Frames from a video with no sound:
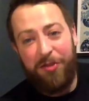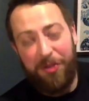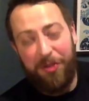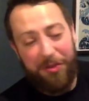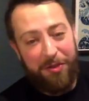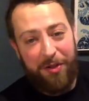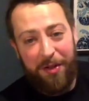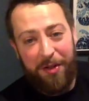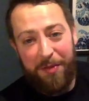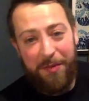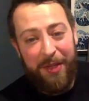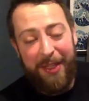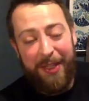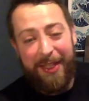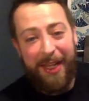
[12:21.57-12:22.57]
Just started
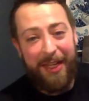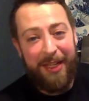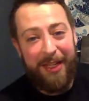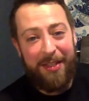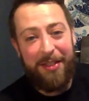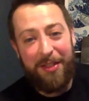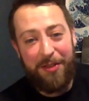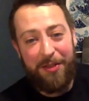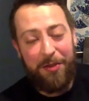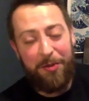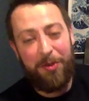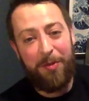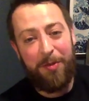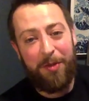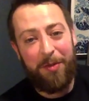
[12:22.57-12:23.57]
getting into this
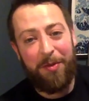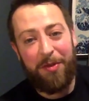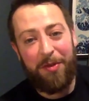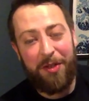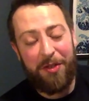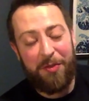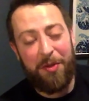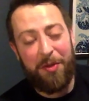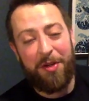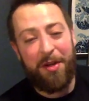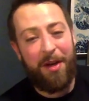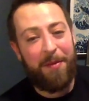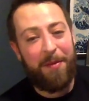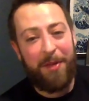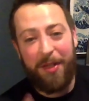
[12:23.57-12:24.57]
YouTube community is what
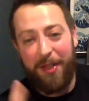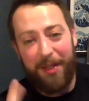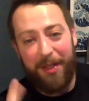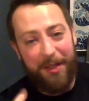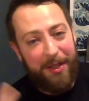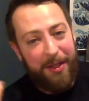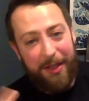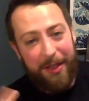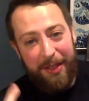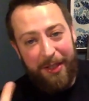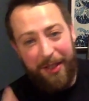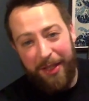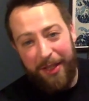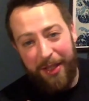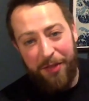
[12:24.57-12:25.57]
got me
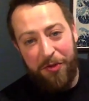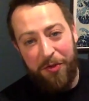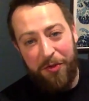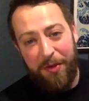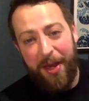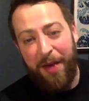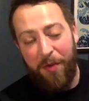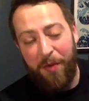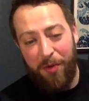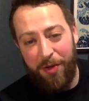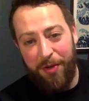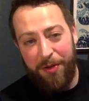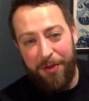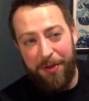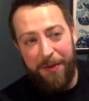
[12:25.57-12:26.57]
into that
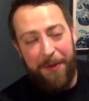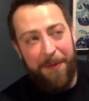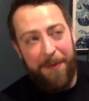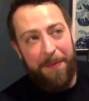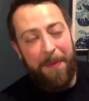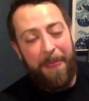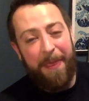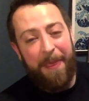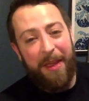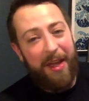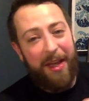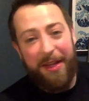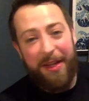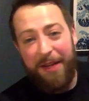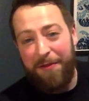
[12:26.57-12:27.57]
world.
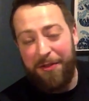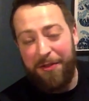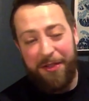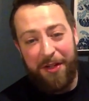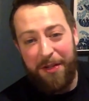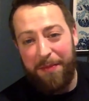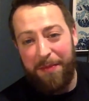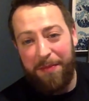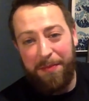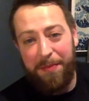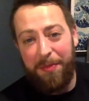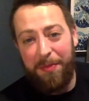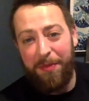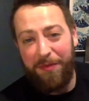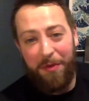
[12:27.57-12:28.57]
I had never done it
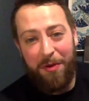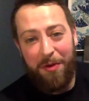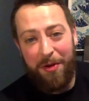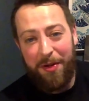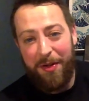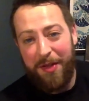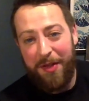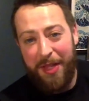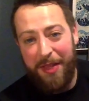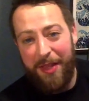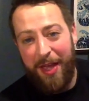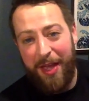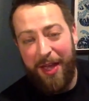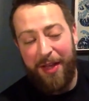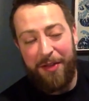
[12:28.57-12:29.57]
before
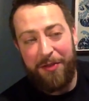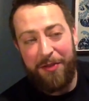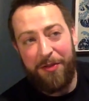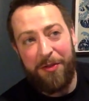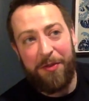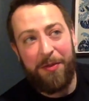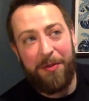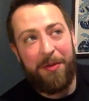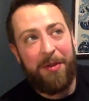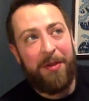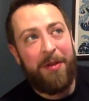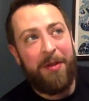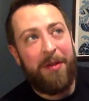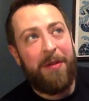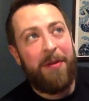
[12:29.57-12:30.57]
that. So
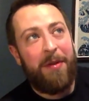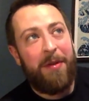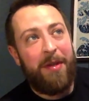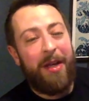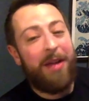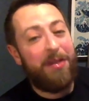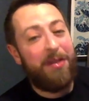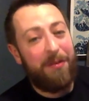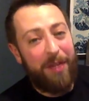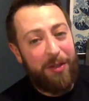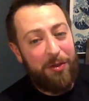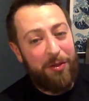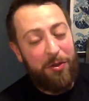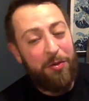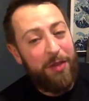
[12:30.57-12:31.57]
as of
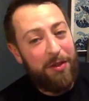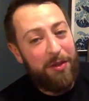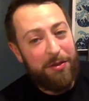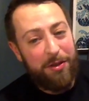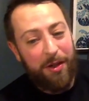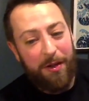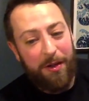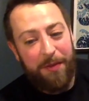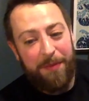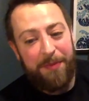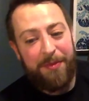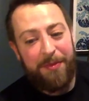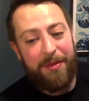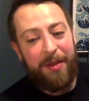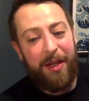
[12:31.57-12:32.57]
like 2 years ago,
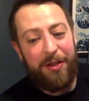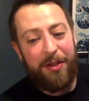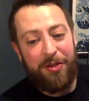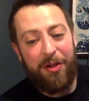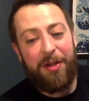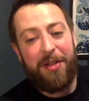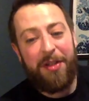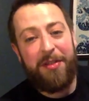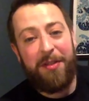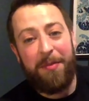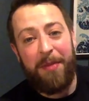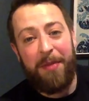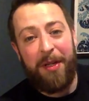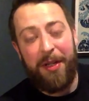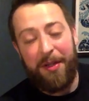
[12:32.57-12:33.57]
I started
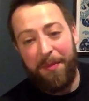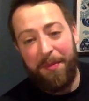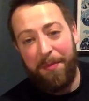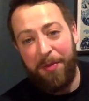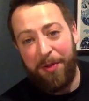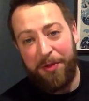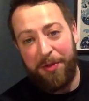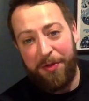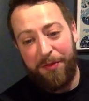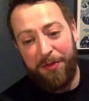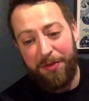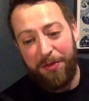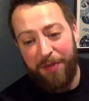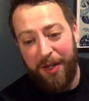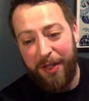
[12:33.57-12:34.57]
submitting books
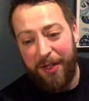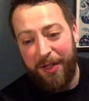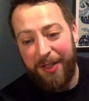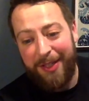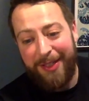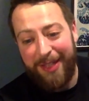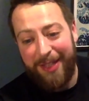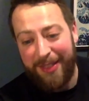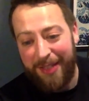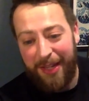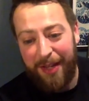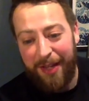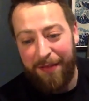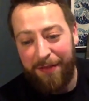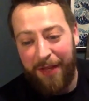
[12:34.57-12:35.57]
for grading. Yes, I
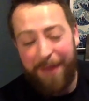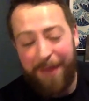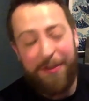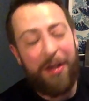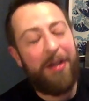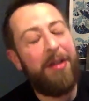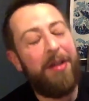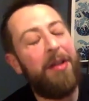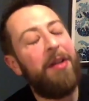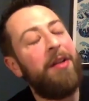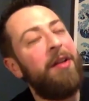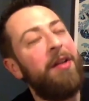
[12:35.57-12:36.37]
have. I've done,